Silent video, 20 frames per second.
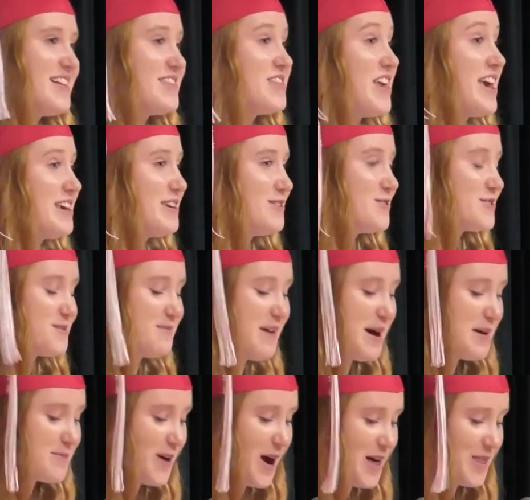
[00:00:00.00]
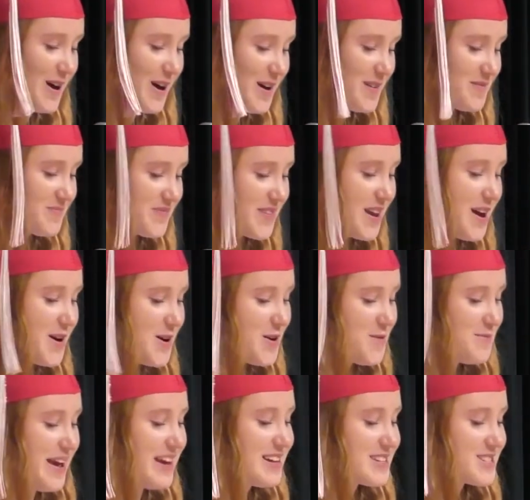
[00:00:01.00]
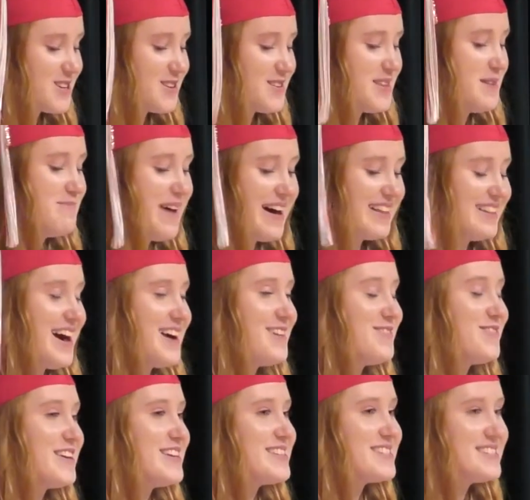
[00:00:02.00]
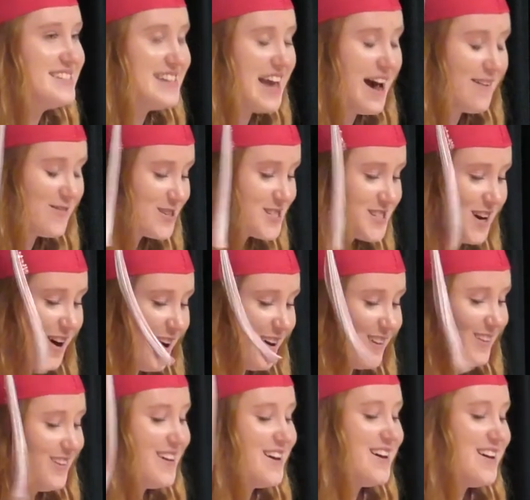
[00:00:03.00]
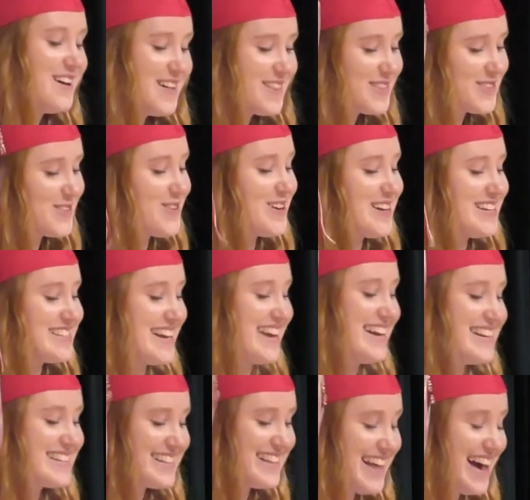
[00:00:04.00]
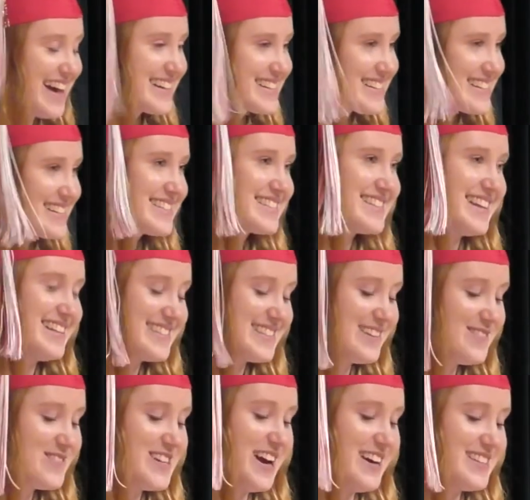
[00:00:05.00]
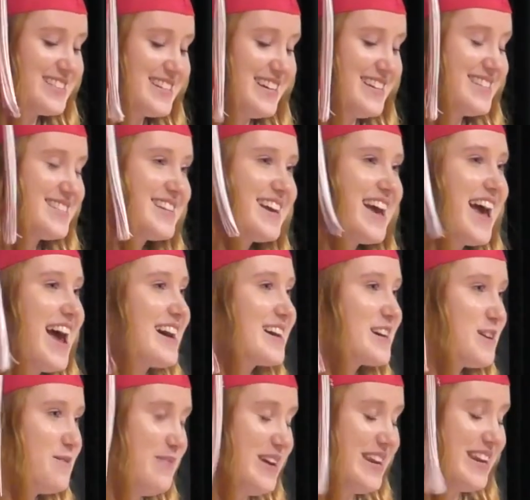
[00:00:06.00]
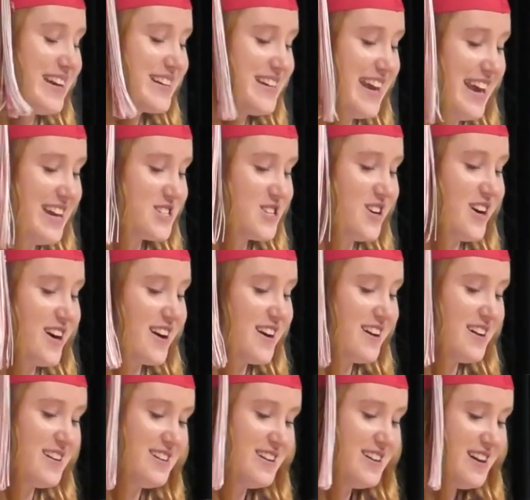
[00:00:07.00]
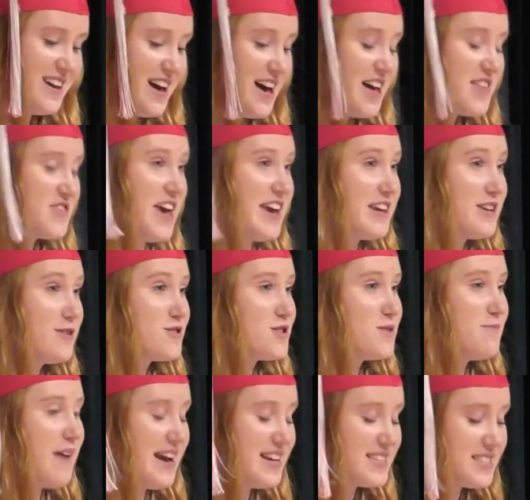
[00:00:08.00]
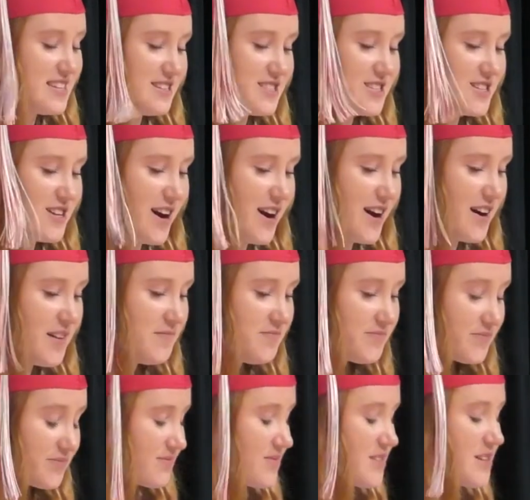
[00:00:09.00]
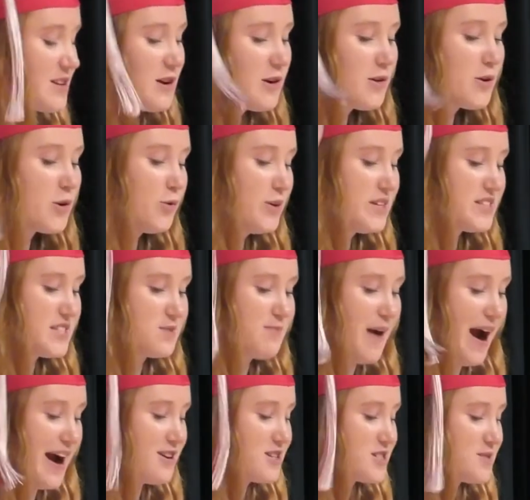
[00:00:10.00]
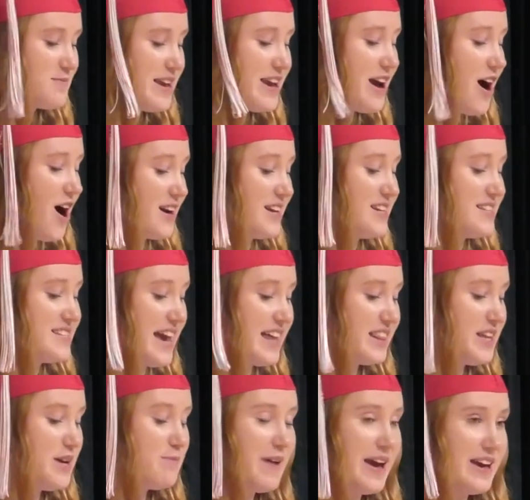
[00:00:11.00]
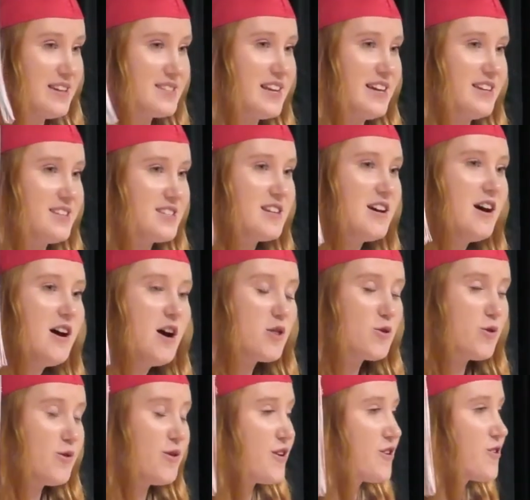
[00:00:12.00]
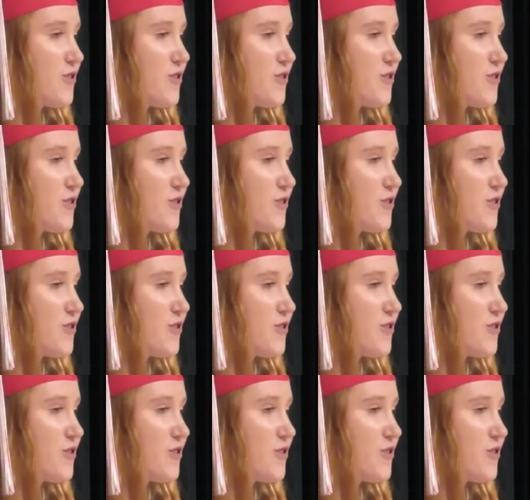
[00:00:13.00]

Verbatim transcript: Thank you to my brother, who makes sure that my life is never dull through his intellect, sense of justice, and comedic nature. Thank you to my sister, who inspires me on a daily basis through her